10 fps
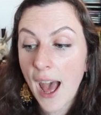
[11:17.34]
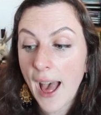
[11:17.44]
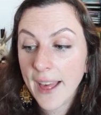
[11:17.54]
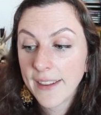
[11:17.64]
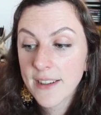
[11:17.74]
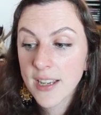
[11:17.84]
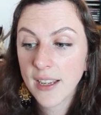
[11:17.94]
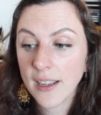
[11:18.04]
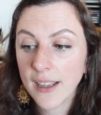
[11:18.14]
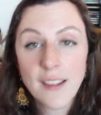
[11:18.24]
And
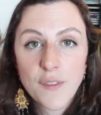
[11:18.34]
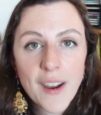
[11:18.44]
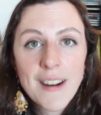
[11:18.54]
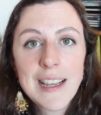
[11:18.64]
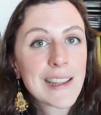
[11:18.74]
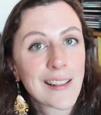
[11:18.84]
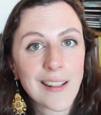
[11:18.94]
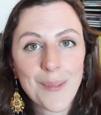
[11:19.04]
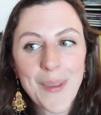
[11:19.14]
it's very little.